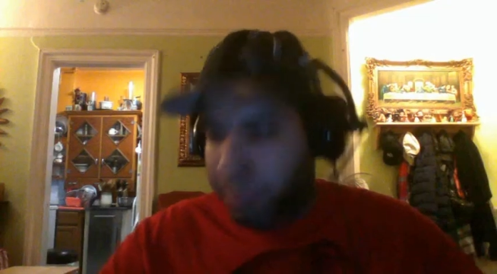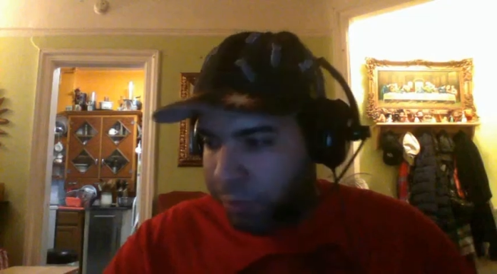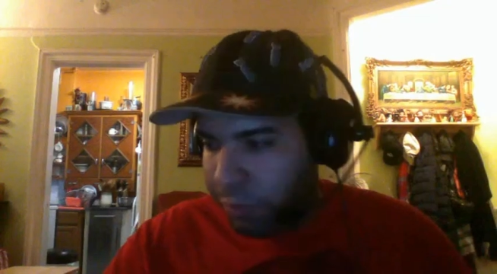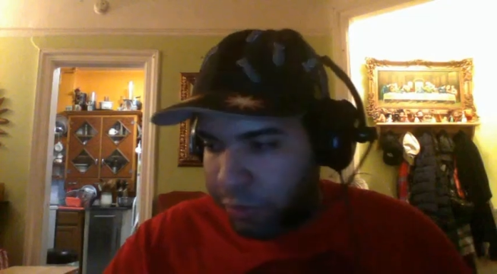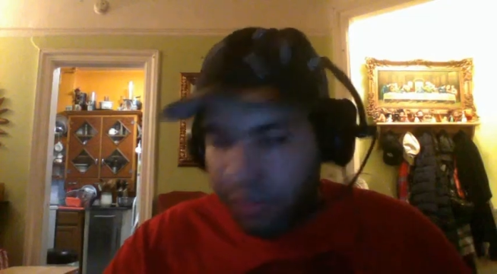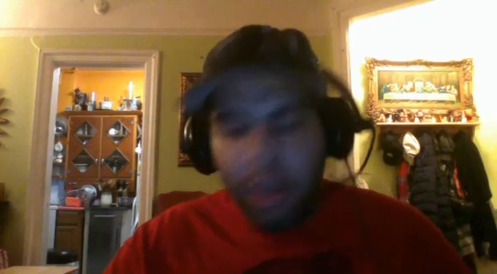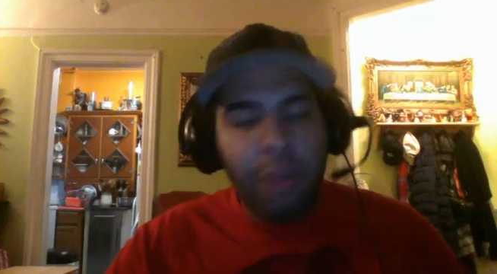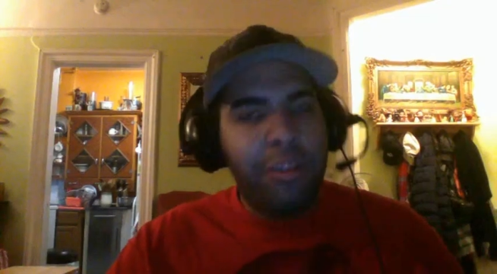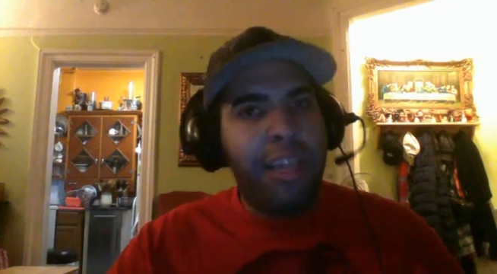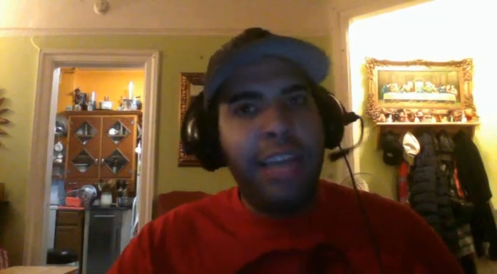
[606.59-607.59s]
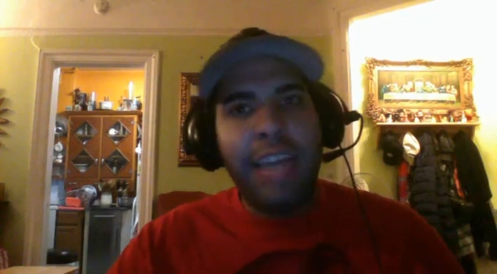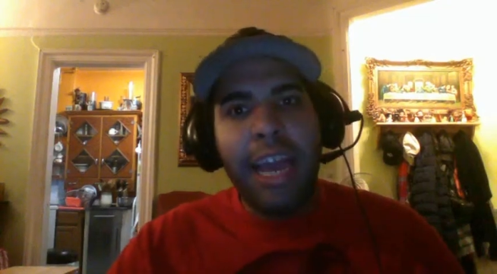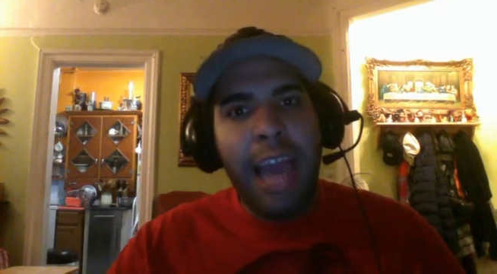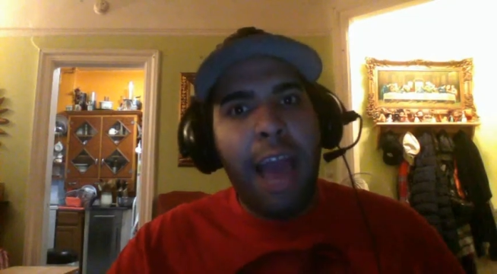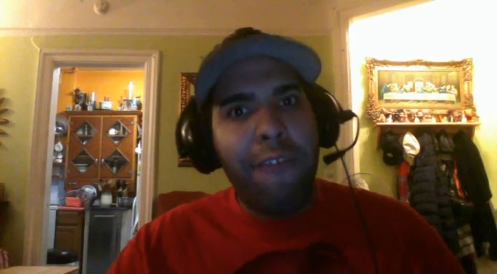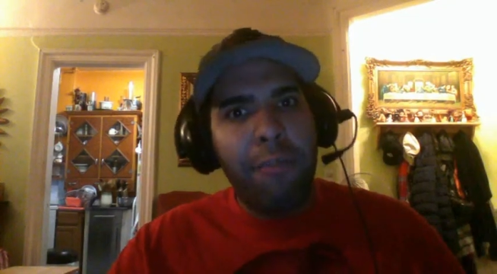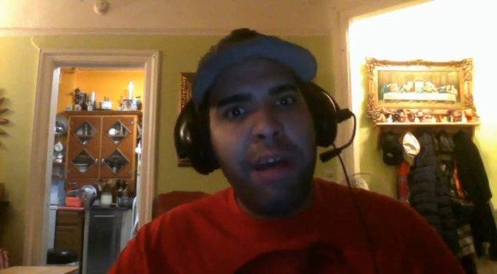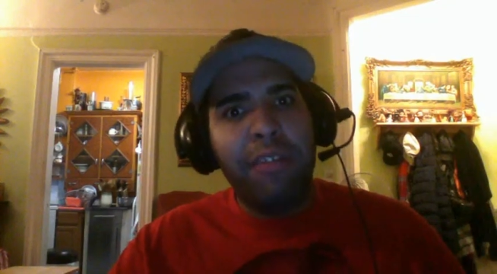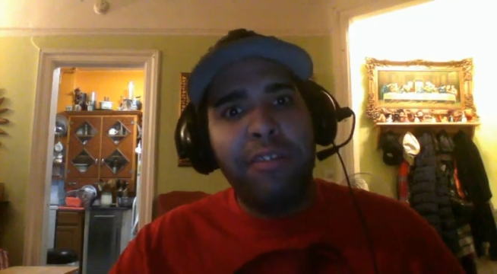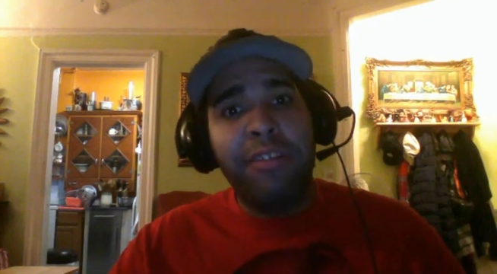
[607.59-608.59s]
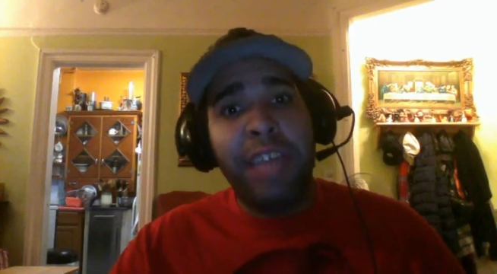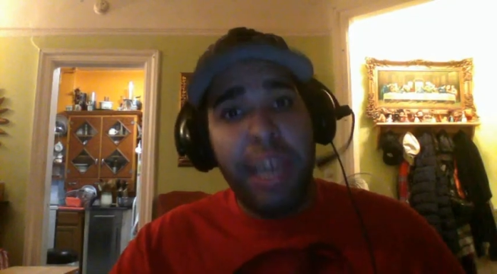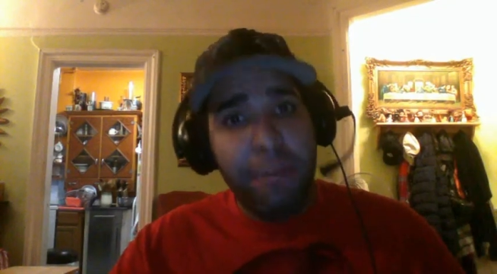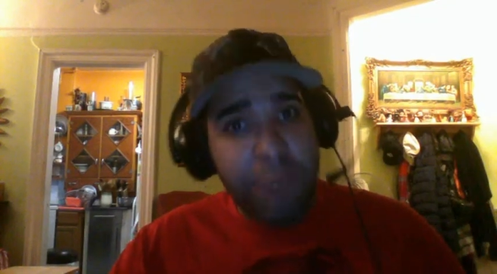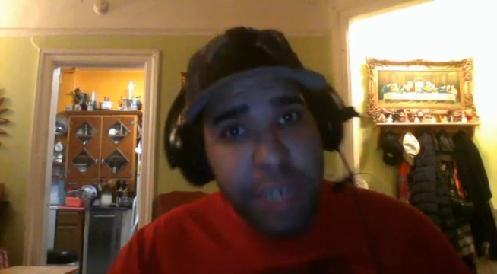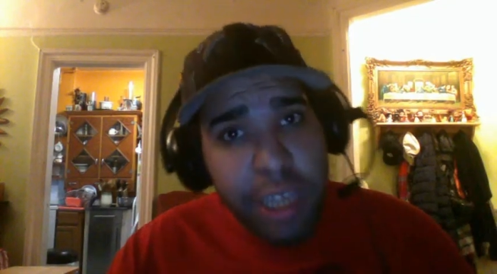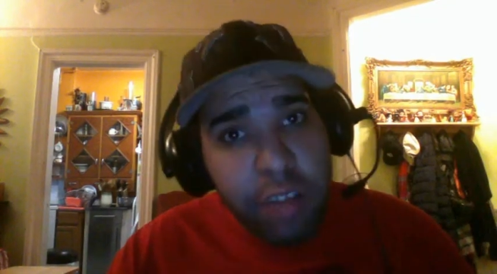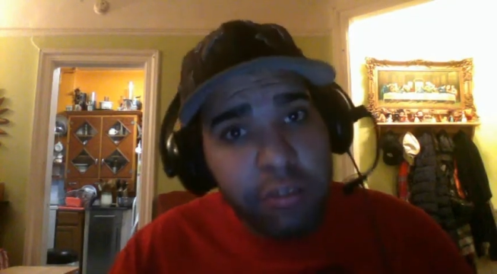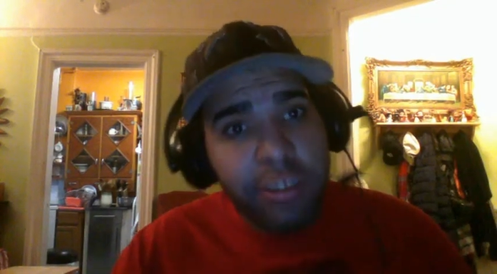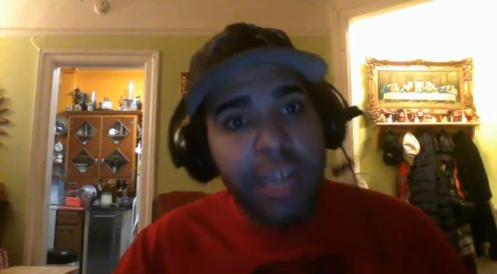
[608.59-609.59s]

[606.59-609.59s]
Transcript: So like I have about 10 videos